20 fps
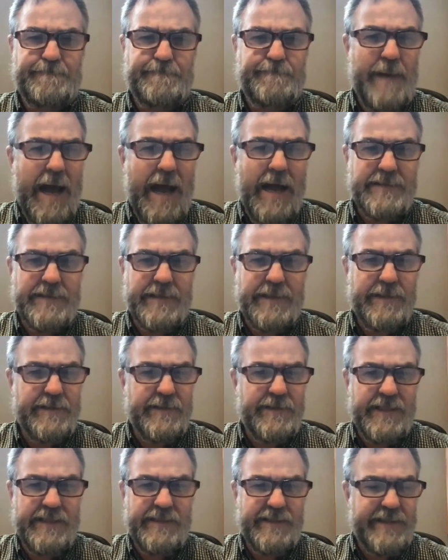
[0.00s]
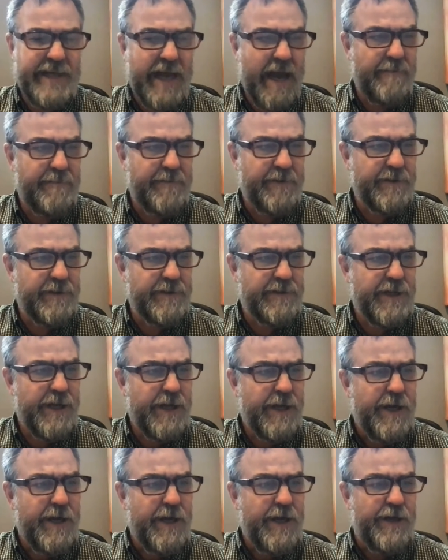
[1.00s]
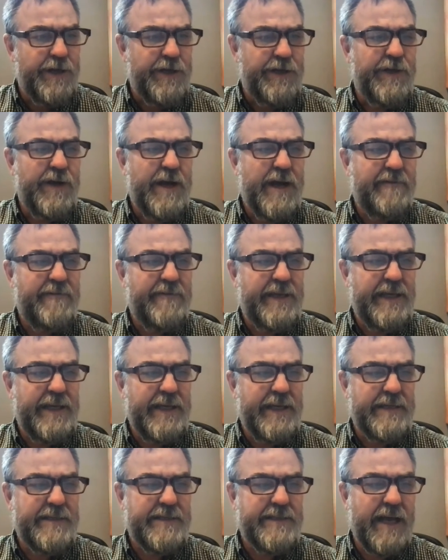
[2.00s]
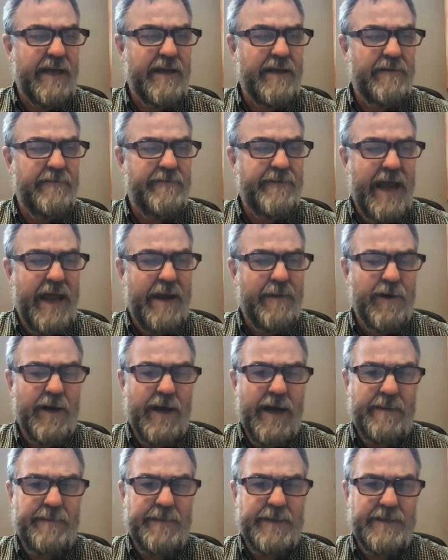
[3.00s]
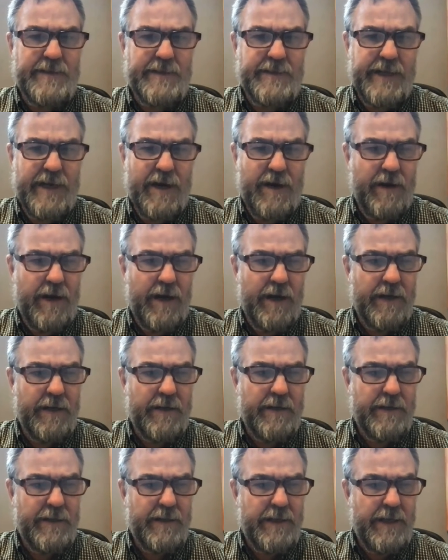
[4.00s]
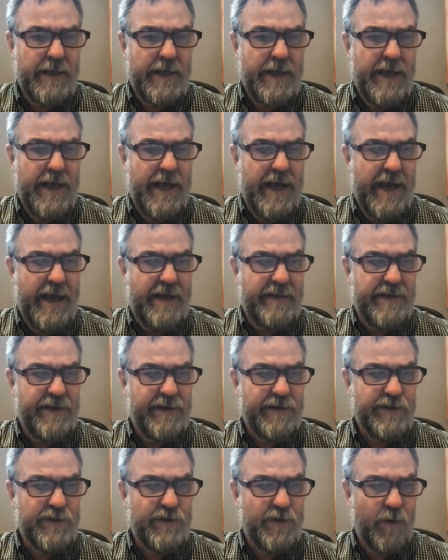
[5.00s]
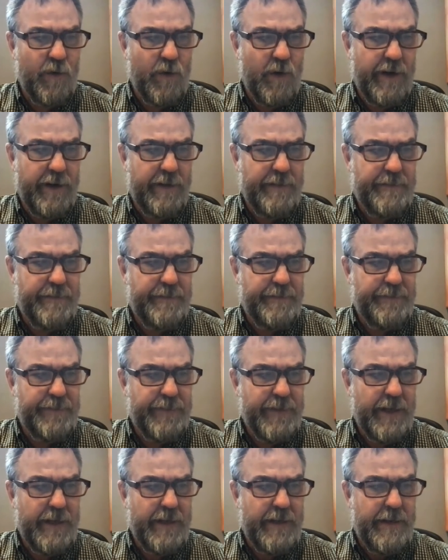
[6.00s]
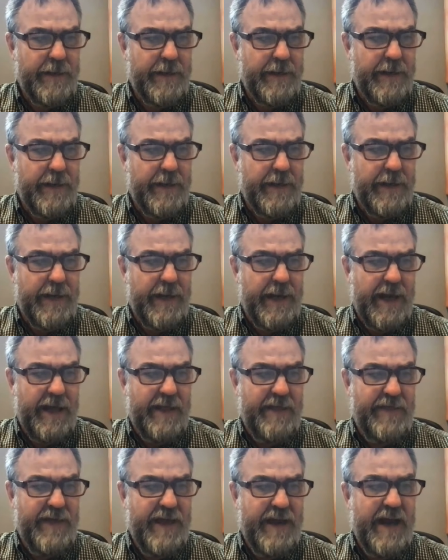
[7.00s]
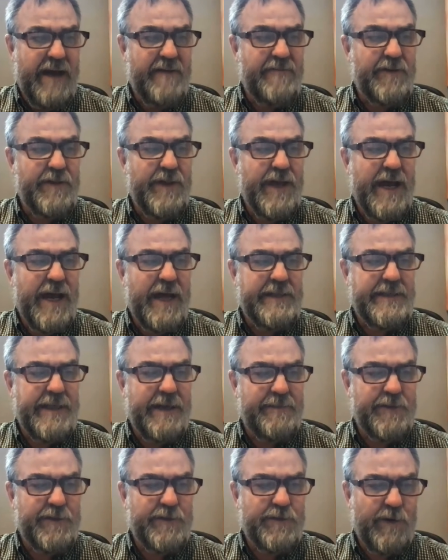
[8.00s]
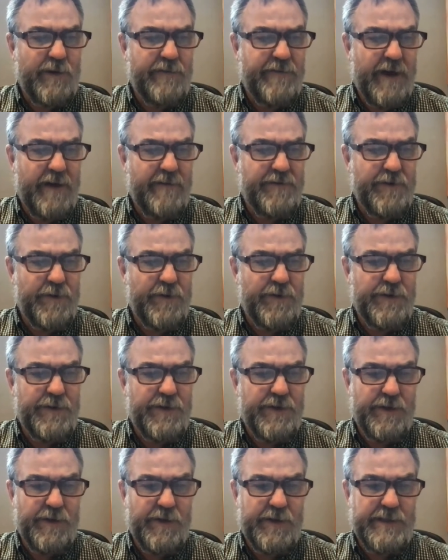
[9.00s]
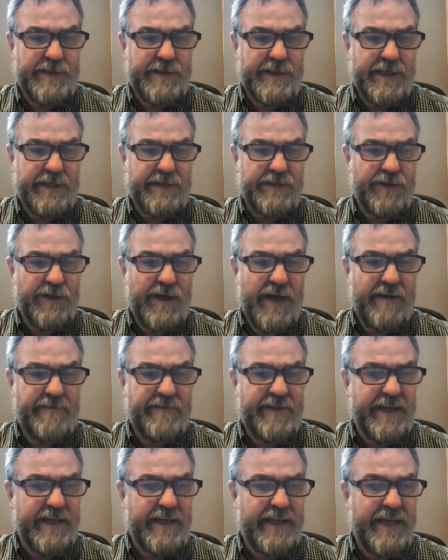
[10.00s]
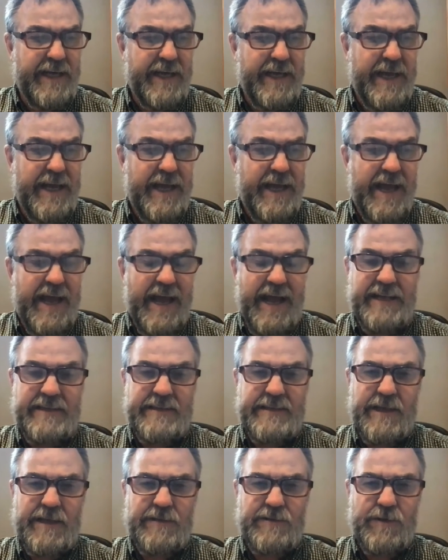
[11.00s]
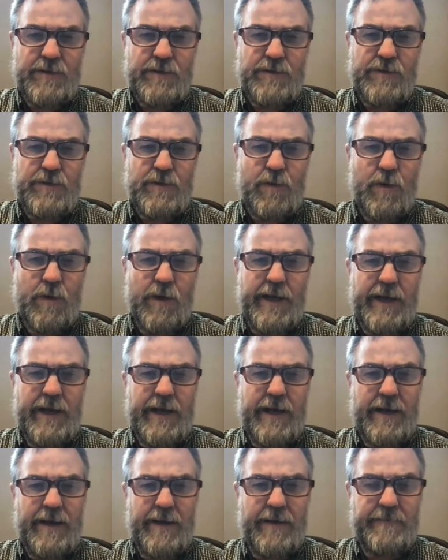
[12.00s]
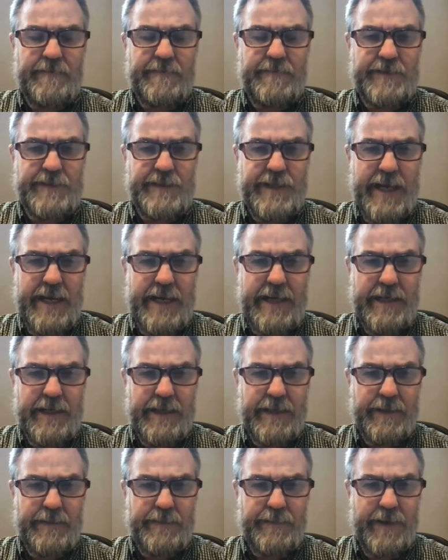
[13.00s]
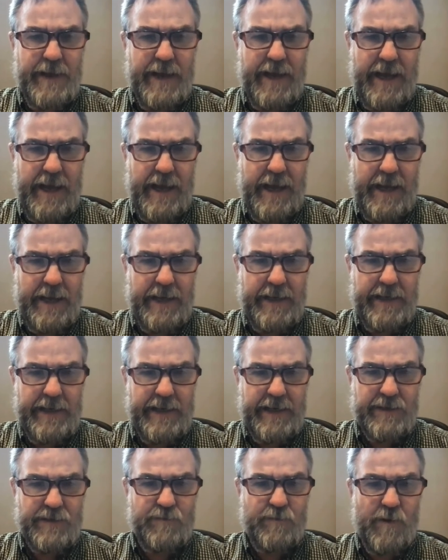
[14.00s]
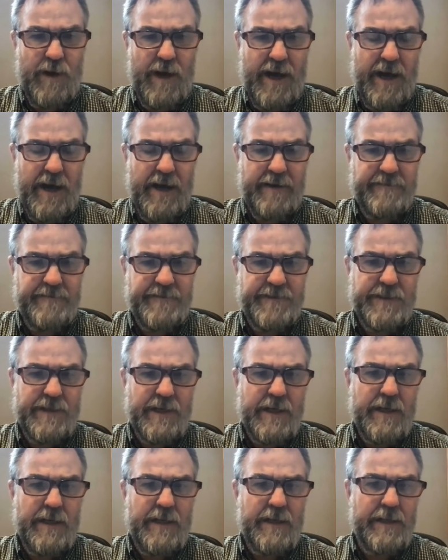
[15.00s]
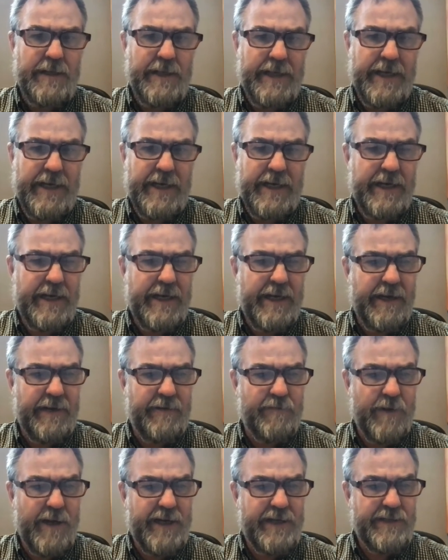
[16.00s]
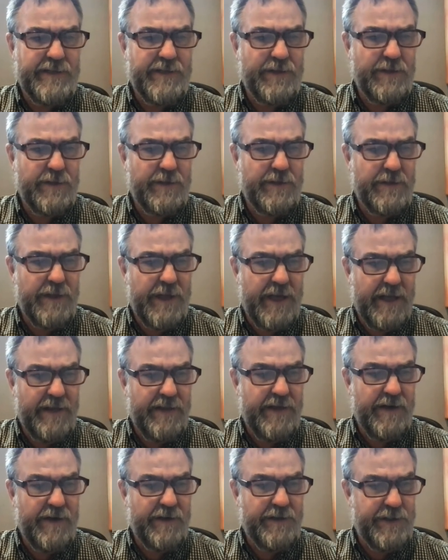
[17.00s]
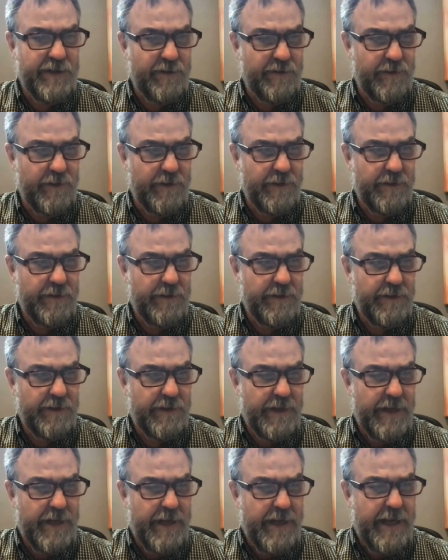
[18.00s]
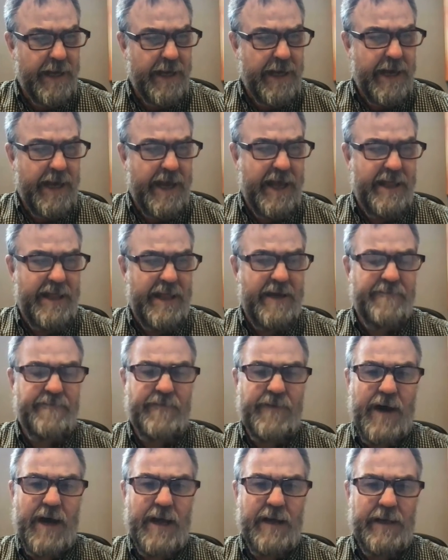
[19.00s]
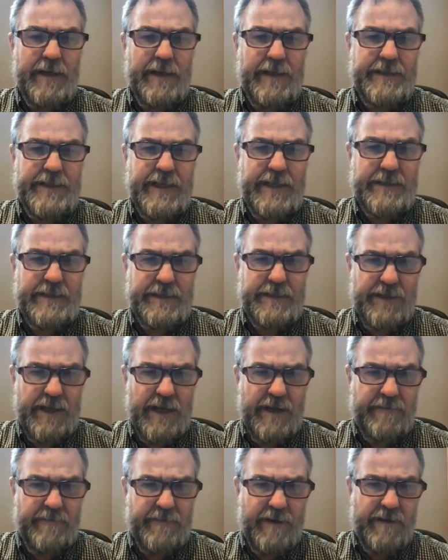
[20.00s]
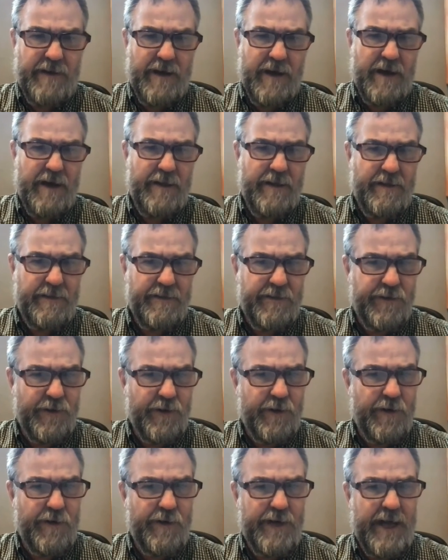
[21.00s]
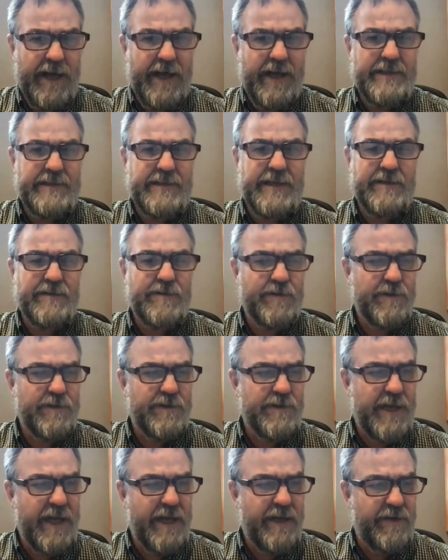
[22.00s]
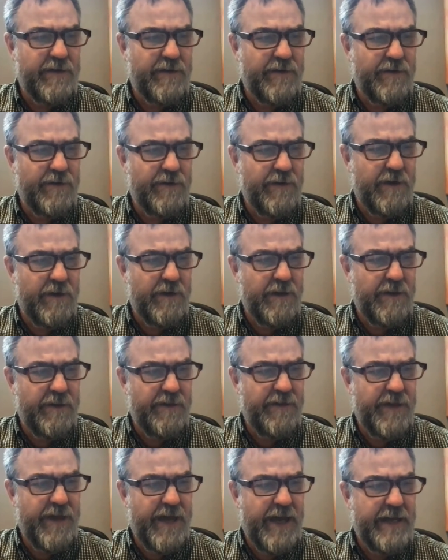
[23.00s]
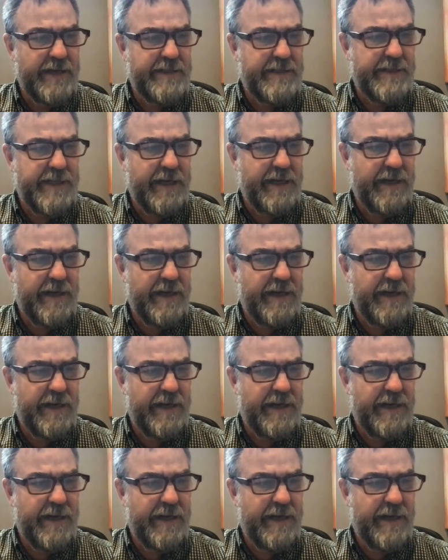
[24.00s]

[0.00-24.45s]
passage, these chapters, you have the cycle of Abraham and Sarah and their story. And then after that, chapters 25 through 36, you have the ancestral story of Jacob and his wives, Leah and Rachel and their children. And then finally in Genesis, you have a third ancestral cycle that